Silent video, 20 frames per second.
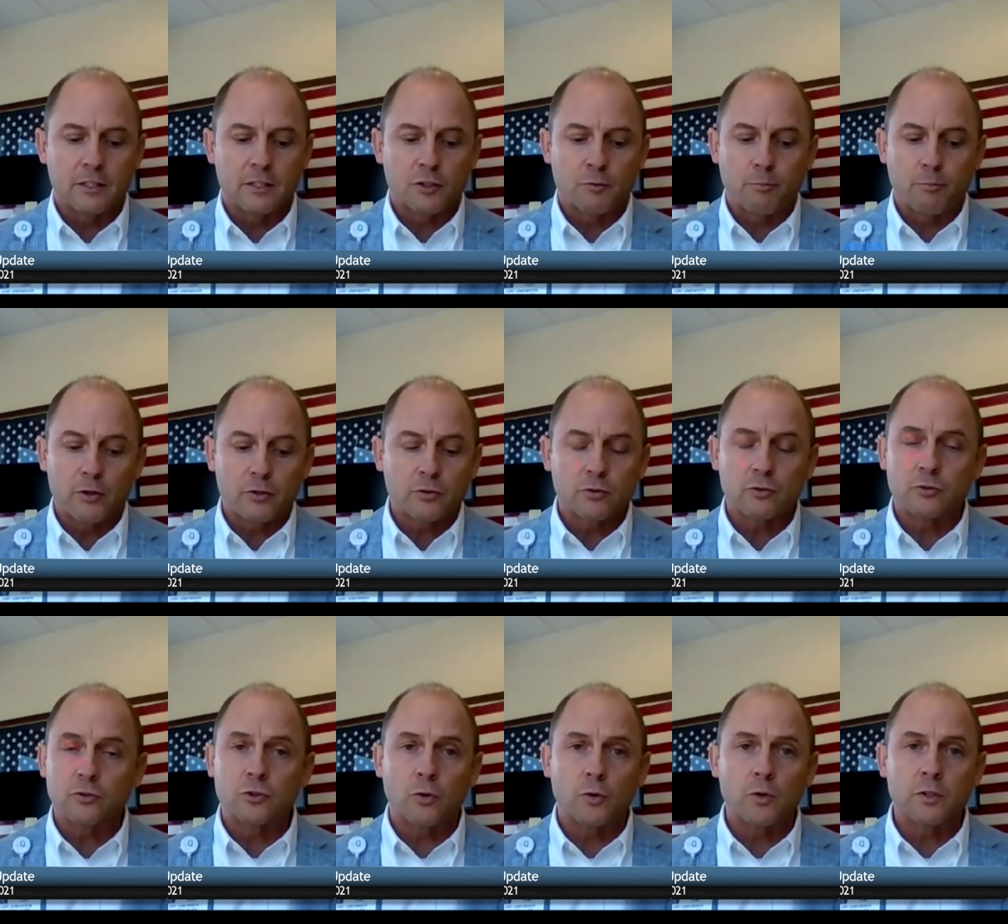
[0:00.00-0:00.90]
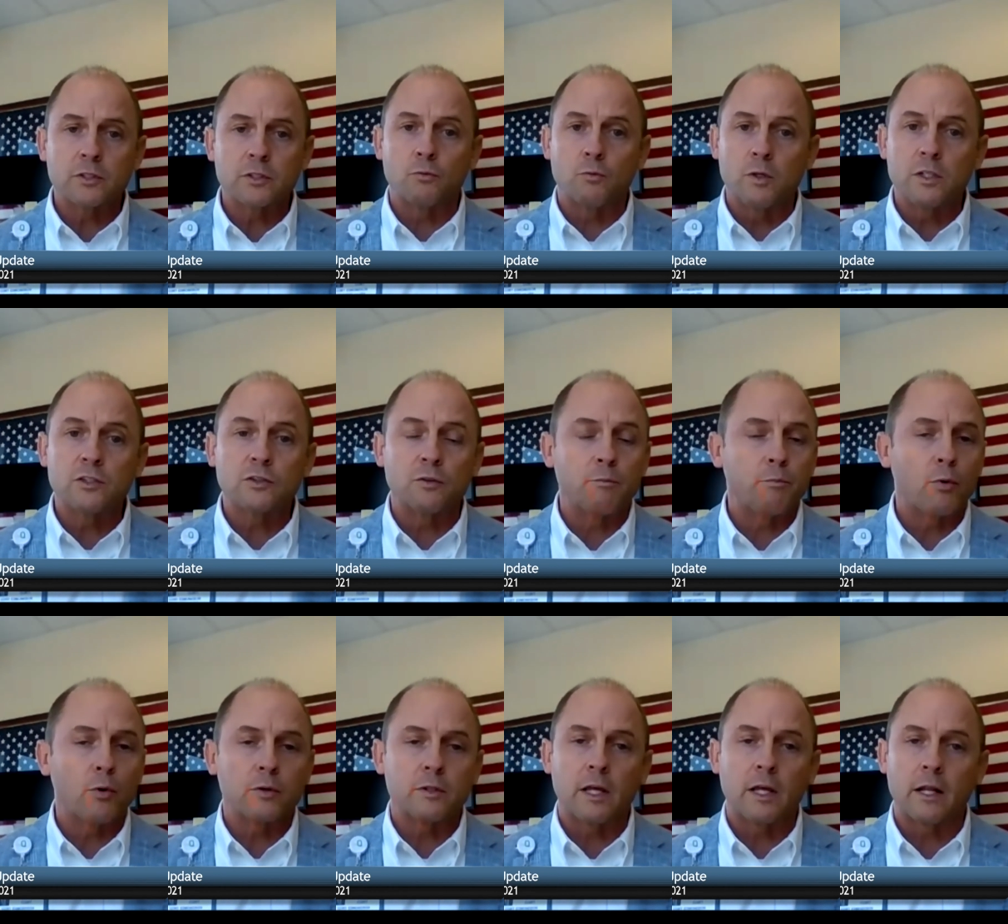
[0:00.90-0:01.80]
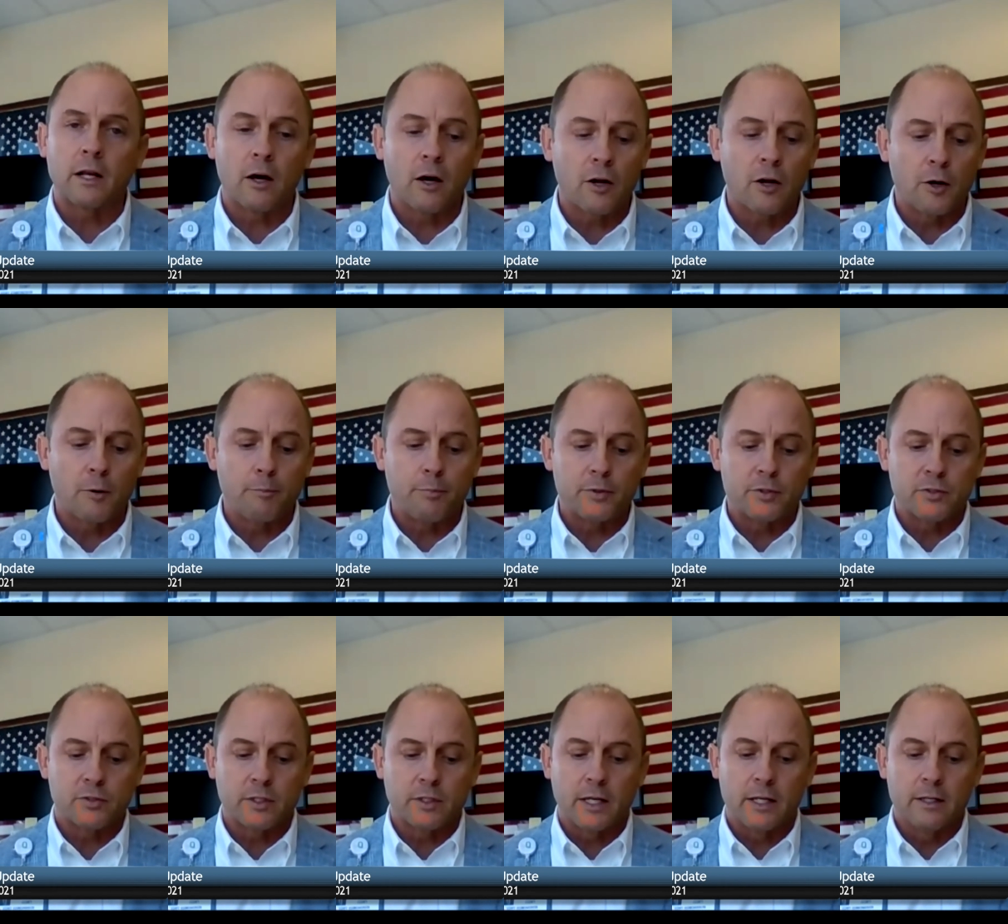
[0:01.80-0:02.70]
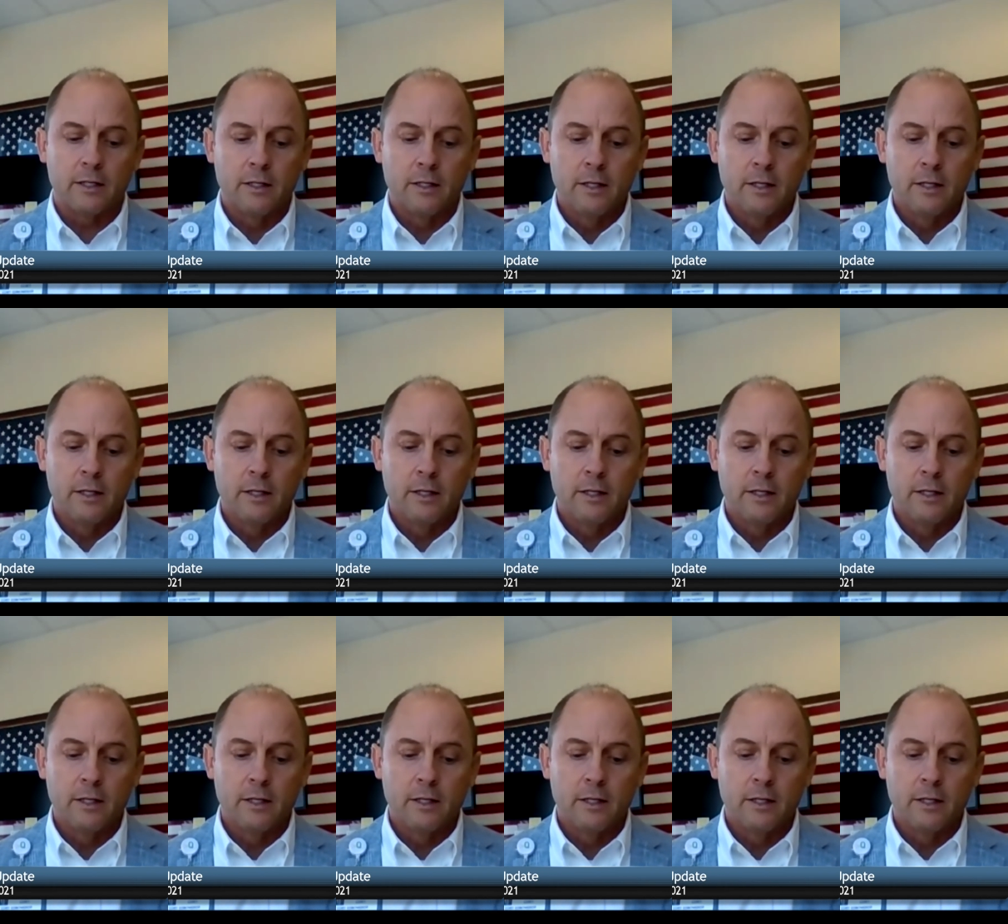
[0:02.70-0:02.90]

It's a personal choice, and we support that 100%.